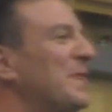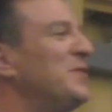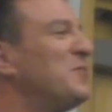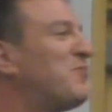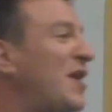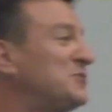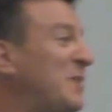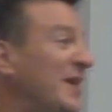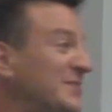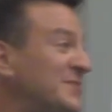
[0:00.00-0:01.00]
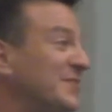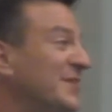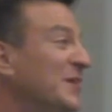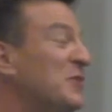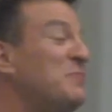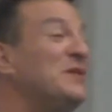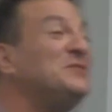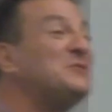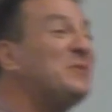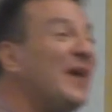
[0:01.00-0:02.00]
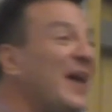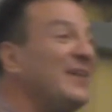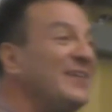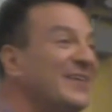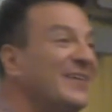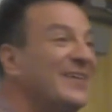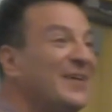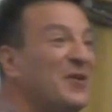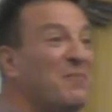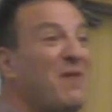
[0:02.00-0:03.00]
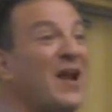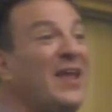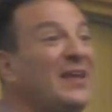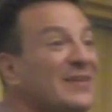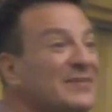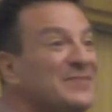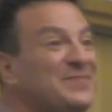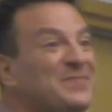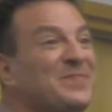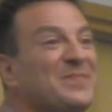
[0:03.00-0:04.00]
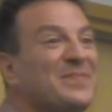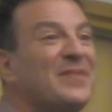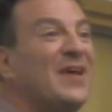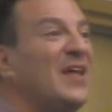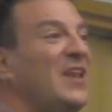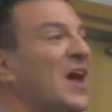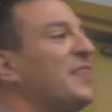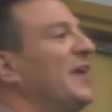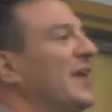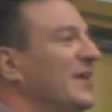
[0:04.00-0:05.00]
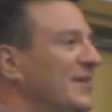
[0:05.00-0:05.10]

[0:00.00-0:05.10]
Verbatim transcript: no prospects, no business plan, no money, nothing.